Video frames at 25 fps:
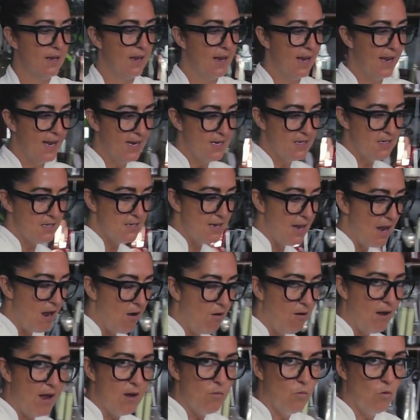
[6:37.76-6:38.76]
And
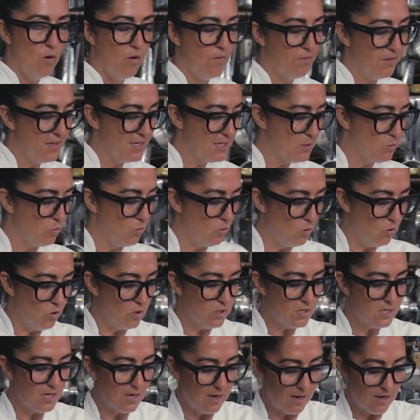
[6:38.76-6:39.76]
now I want this
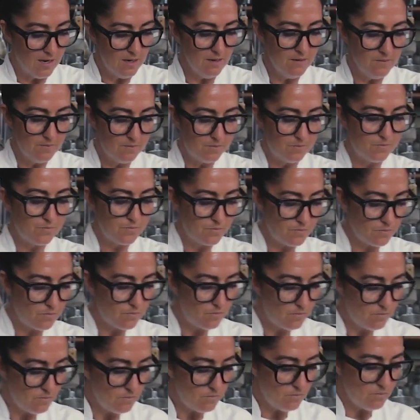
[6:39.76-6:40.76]
water
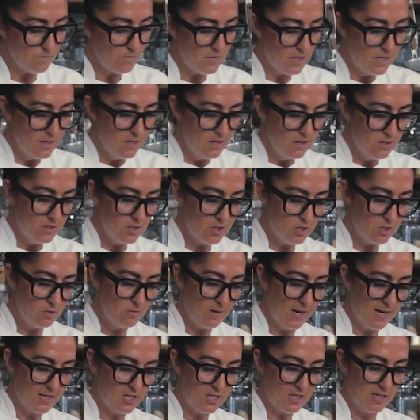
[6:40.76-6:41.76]
to
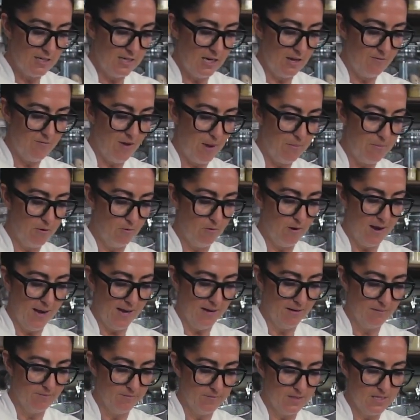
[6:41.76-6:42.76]
actually
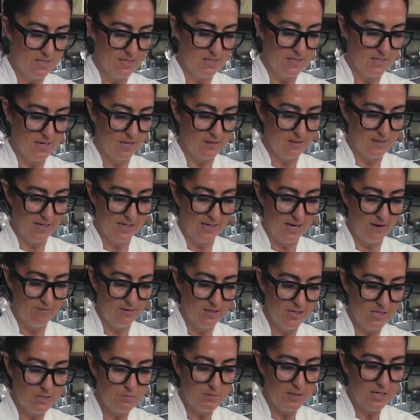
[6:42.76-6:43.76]
evaporate. This is another thing.
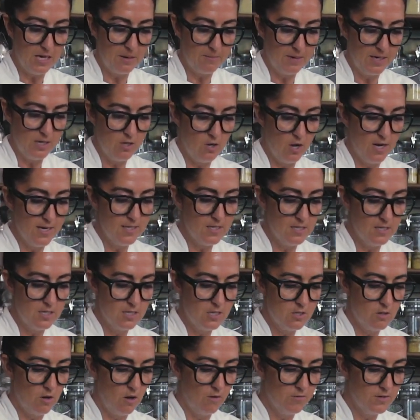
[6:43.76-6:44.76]
Everything's becoming nice and
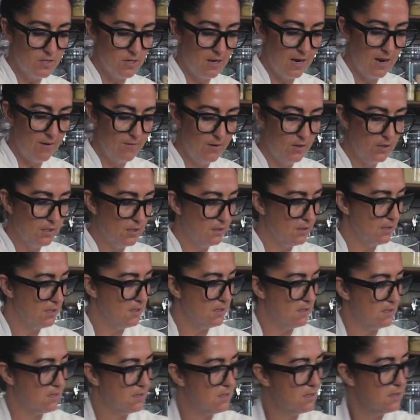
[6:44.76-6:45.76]
soft. So have a look at
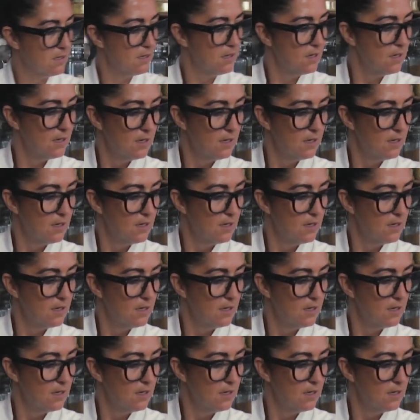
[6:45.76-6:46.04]
this.